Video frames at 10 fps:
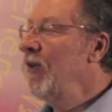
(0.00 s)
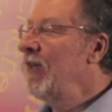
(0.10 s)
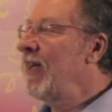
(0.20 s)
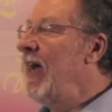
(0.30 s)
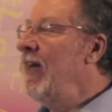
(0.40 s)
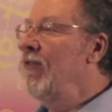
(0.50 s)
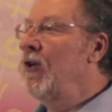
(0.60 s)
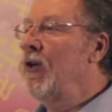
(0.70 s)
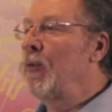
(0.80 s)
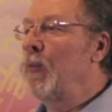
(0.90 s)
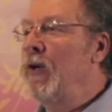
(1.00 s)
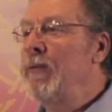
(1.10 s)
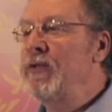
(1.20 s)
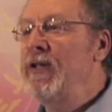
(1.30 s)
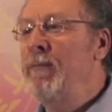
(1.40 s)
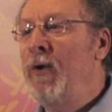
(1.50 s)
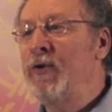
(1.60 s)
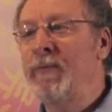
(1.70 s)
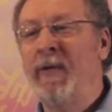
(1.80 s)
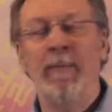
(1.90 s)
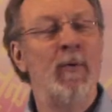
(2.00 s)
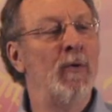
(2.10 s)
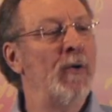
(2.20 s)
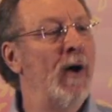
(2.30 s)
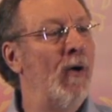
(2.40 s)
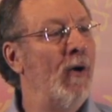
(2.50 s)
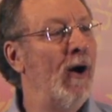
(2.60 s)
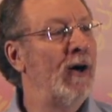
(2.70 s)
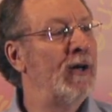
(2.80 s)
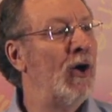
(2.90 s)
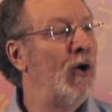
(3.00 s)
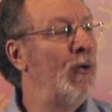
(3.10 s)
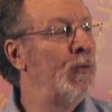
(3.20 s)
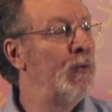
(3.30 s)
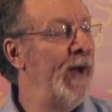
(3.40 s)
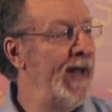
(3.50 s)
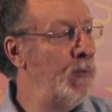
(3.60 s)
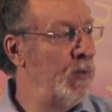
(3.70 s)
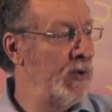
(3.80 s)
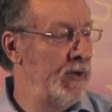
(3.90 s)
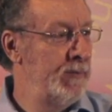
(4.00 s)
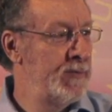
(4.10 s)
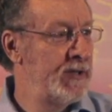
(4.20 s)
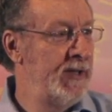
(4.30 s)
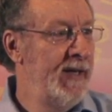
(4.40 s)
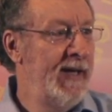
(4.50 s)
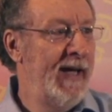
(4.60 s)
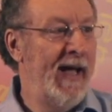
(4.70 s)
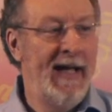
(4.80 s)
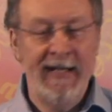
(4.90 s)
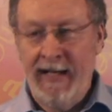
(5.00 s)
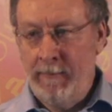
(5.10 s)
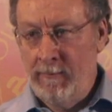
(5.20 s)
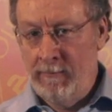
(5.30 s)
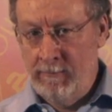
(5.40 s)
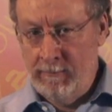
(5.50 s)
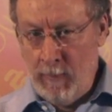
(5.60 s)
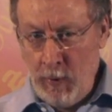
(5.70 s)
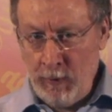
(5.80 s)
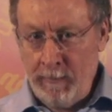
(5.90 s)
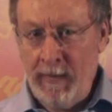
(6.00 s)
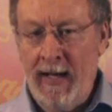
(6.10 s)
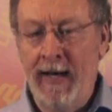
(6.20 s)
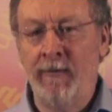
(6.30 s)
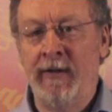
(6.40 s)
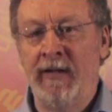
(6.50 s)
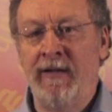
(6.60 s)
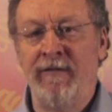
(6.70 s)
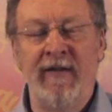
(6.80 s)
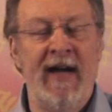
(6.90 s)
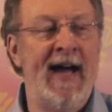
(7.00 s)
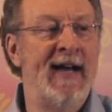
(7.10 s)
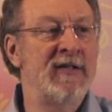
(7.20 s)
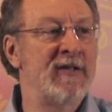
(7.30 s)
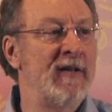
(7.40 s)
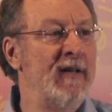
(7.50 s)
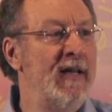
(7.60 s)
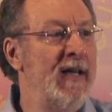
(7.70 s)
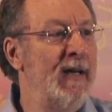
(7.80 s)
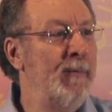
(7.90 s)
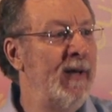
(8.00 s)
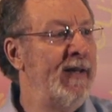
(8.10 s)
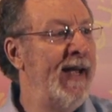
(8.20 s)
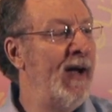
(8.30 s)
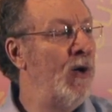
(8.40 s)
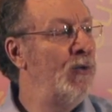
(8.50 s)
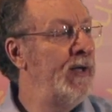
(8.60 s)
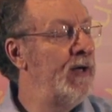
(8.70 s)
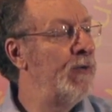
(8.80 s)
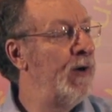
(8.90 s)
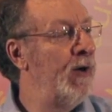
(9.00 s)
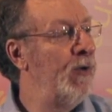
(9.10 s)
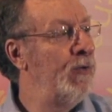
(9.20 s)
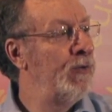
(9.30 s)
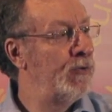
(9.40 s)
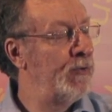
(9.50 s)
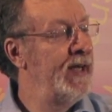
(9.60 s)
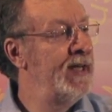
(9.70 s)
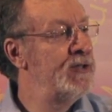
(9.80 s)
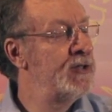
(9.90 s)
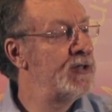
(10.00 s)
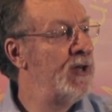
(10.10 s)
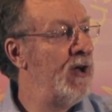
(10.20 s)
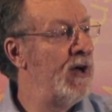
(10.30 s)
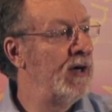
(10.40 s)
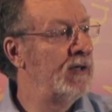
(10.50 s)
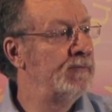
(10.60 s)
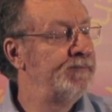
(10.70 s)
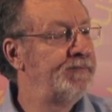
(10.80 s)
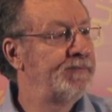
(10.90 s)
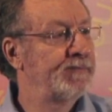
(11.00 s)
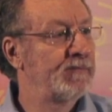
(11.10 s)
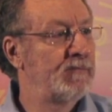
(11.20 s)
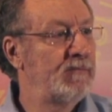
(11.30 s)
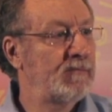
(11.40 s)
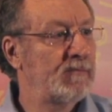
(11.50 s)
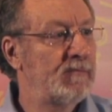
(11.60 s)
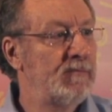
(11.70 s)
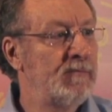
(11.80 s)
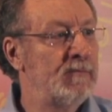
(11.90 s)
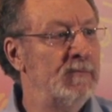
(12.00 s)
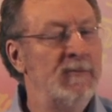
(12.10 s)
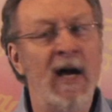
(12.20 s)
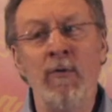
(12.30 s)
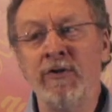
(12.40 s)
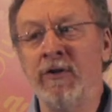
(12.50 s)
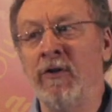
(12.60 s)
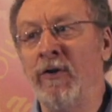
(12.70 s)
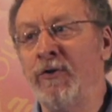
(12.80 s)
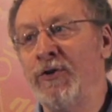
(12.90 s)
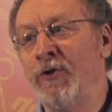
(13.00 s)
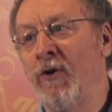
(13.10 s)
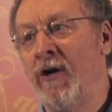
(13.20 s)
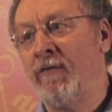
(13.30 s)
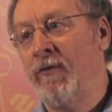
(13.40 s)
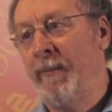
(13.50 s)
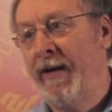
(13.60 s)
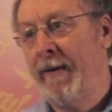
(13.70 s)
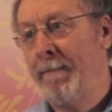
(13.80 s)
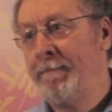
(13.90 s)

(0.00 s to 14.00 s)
Well, the kind of earthworms that most people grow are called red worms, and they multiply really fast, but they only grow 3 inches long. That was a little short for me.